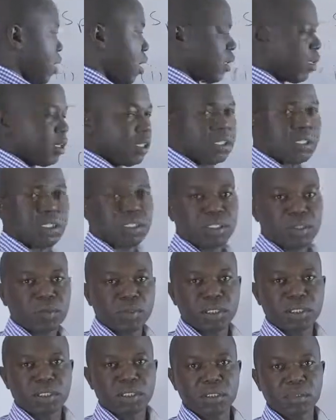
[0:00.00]
And this is
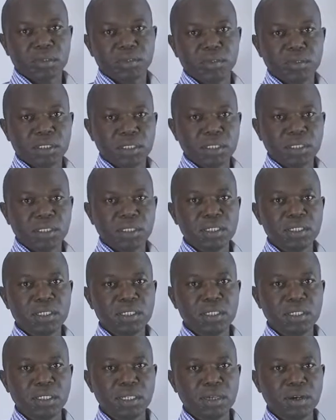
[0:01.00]
what we did
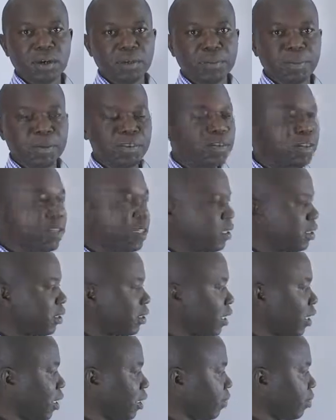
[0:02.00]
in our
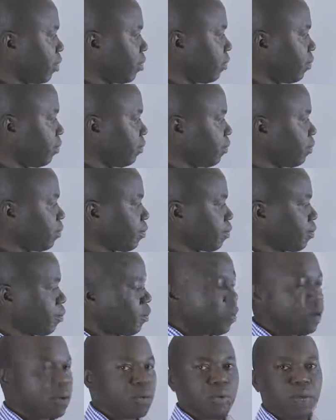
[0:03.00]
previous lesson.
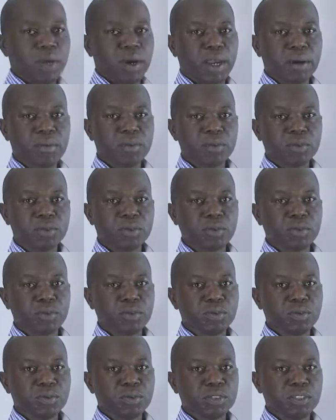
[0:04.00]
We were able
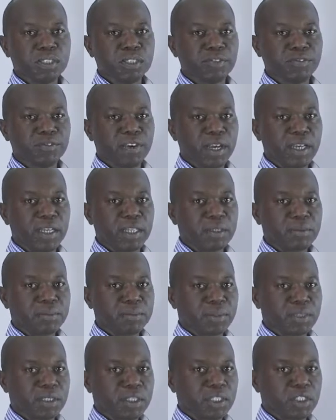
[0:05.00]
to define
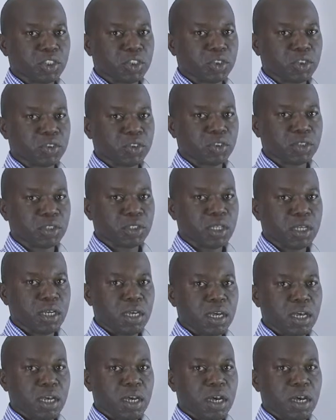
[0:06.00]
predation
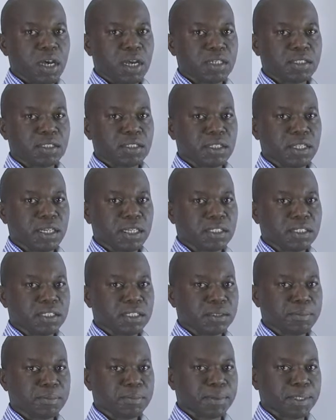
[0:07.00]
as
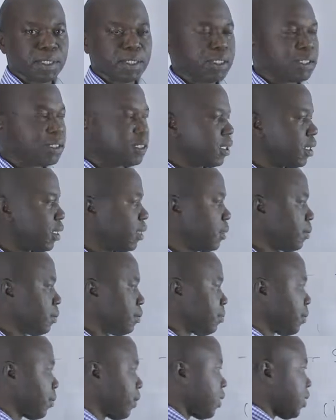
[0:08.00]
that
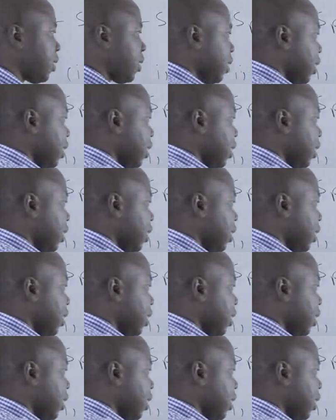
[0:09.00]
predator-prey